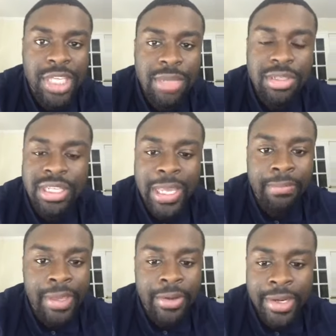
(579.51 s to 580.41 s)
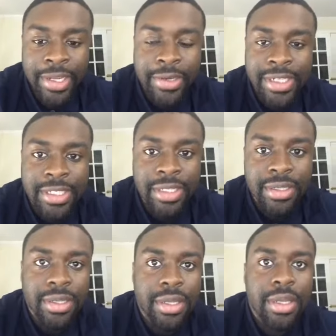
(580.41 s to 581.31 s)
Keep the same bid or increase
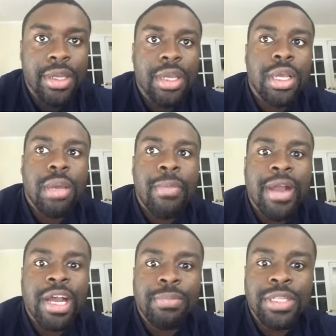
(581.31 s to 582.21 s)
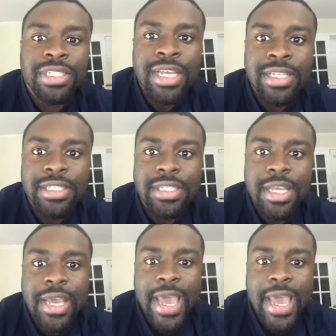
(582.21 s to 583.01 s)
it by a couple of cents,